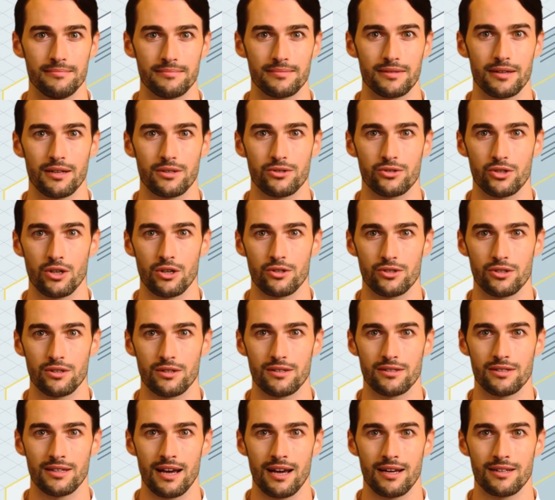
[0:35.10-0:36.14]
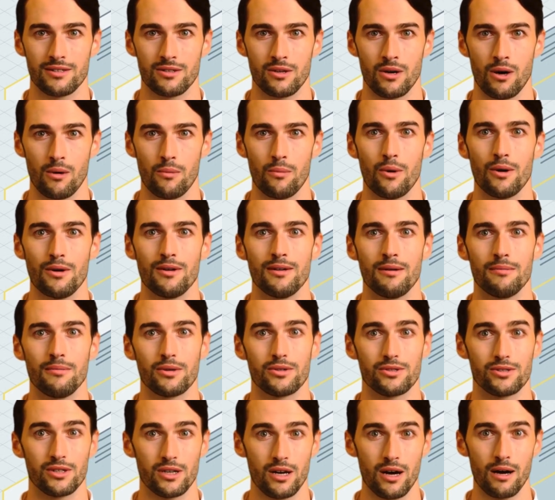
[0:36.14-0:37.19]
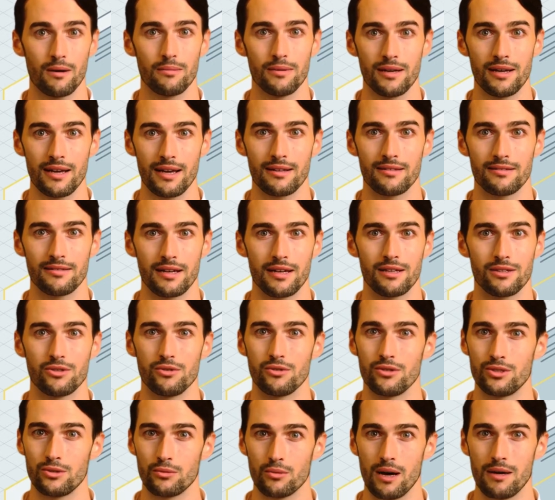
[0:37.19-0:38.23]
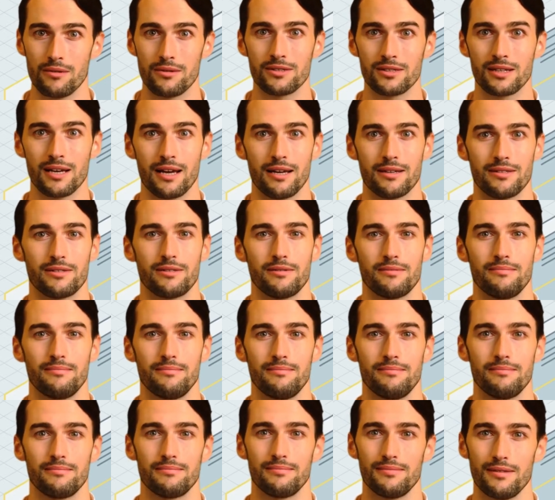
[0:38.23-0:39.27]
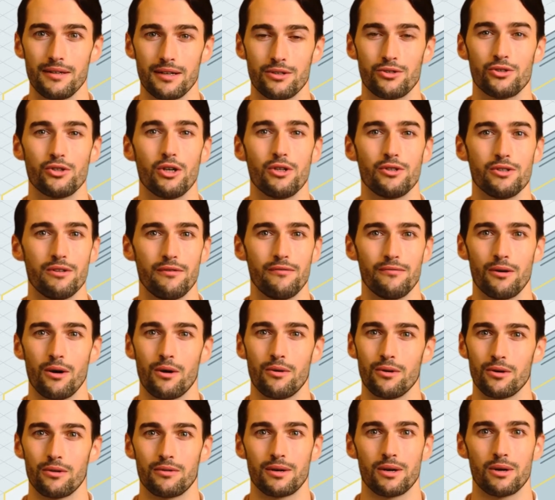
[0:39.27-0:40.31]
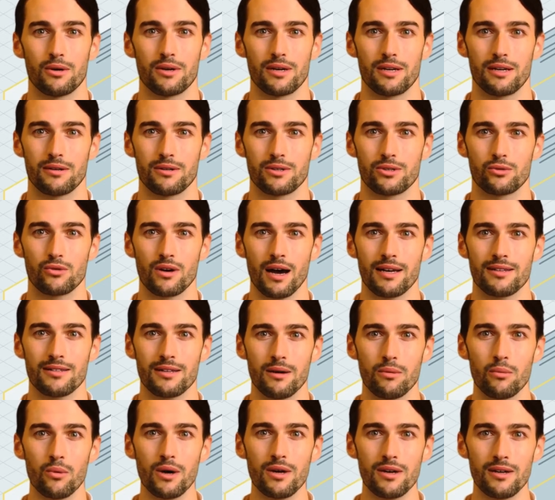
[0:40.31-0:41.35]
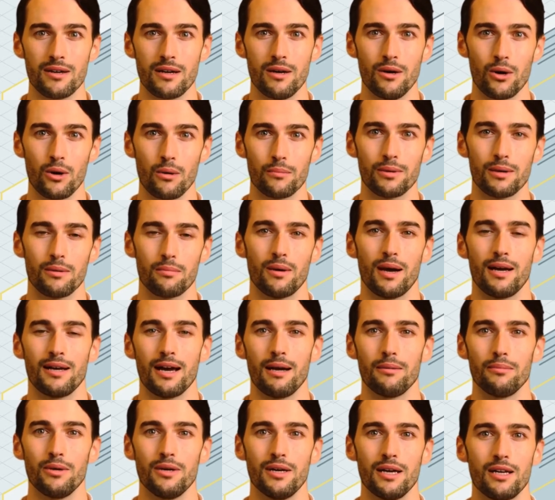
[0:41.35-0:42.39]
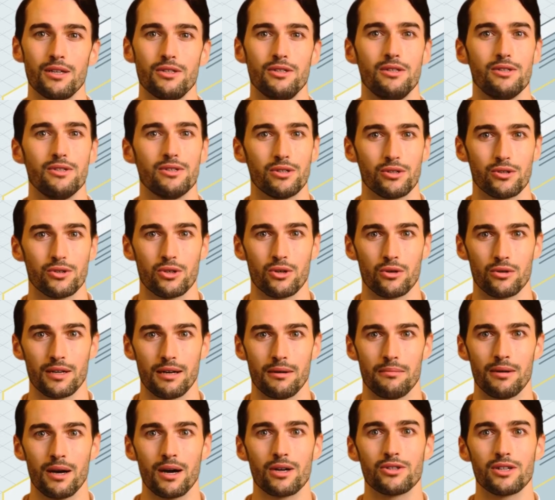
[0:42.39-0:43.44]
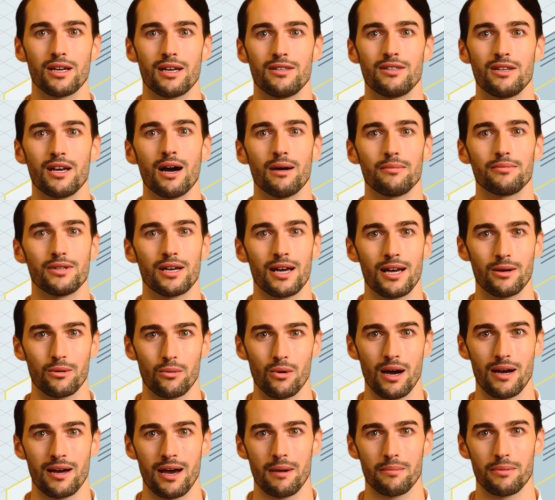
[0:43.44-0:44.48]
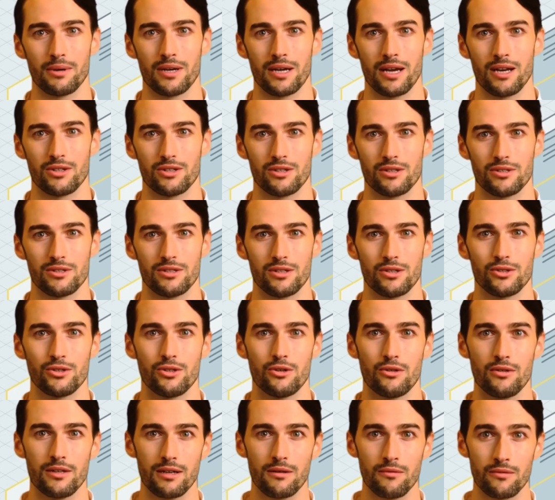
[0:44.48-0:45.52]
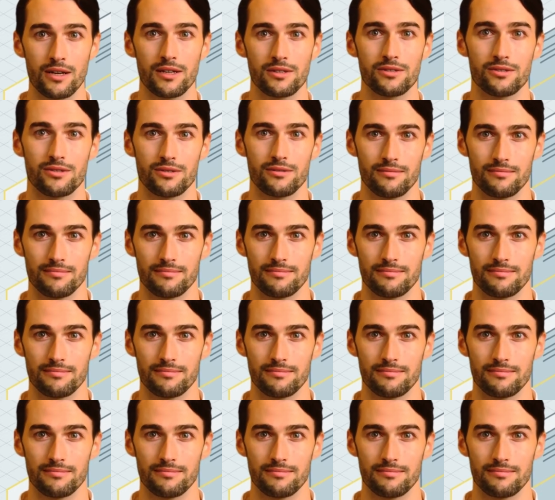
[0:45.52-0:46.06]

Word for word: Injection attacks are one of the most common and dangerous web attacks. Injection vulnerability is ranked at 1 in the Open Web Application Security Project Top 10 Web Application Security Risks.